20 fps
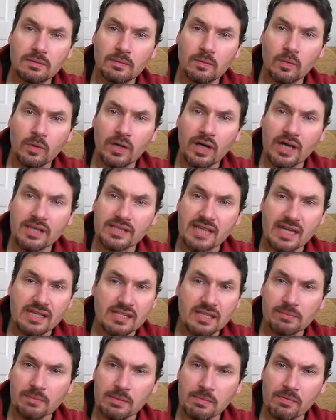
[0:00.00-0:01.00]
Whereas I
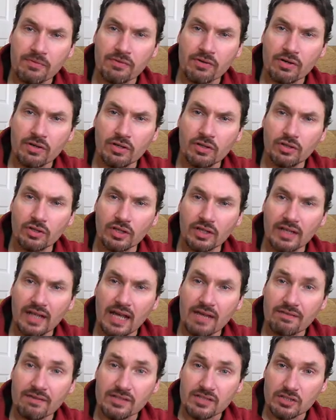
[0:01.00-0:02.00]
simply prefer to look at
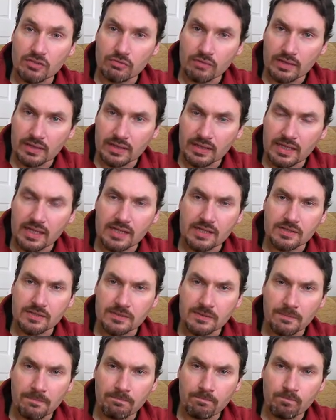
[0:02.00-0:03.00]
life as it really
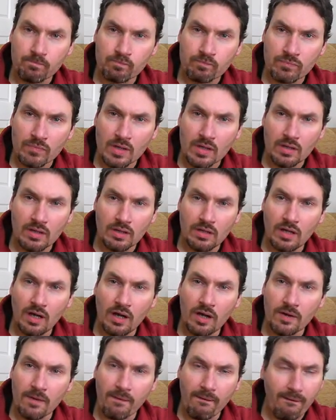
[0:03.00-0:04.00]
is.
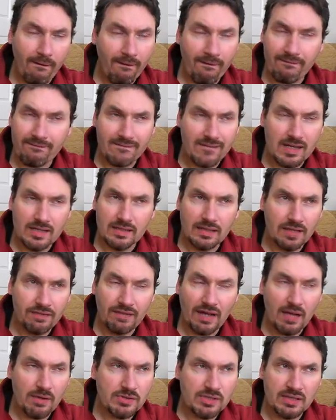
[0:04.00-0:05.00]
Now, if
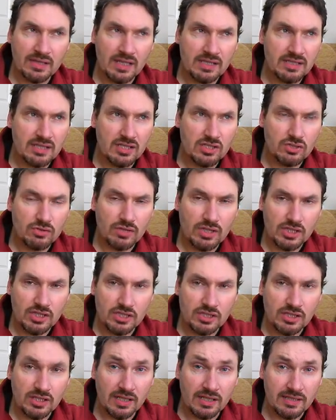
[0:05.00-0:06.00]
I was in that
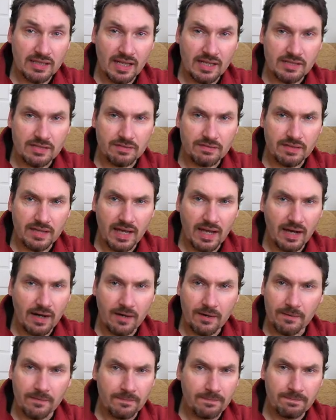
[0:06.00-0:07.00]
situation in intensive
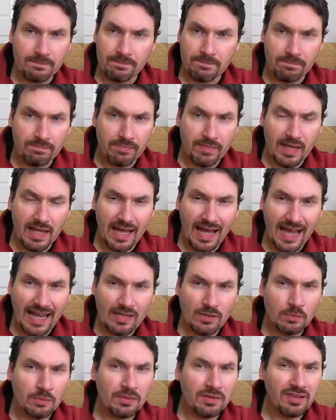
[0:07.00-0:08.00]
care, I
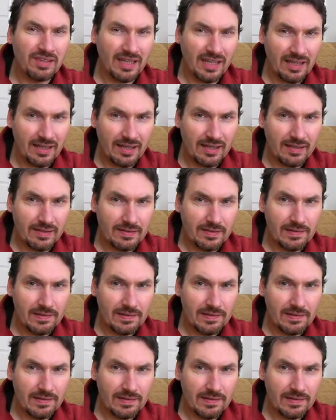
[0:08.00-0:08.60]
don't think